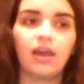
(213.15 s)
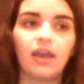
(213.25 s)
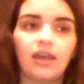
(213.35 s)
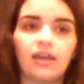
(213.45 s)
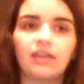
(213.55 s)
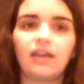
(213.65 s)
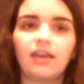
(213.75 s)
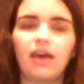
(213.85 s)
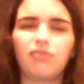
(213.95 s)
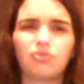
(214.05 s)
And
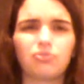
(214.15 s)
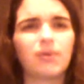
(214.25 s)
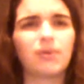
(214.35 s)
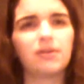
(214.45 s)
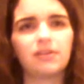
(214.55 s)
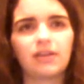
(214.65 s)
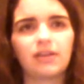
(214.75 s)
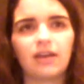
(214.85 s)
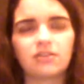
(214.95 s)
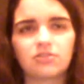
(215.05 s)
after a while, it
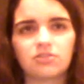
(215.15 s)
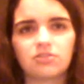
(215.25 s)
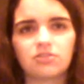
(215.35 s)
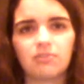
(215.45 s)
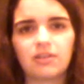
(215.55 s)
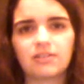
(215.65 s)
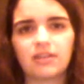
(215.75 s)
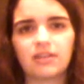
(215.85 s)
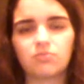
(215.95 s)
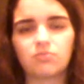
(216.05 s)
kind of starts to make
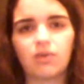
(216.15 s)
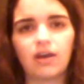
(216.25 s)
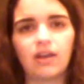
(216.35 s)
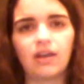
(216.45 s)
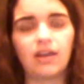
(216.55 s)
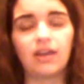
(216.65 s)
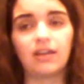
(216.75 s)
sense why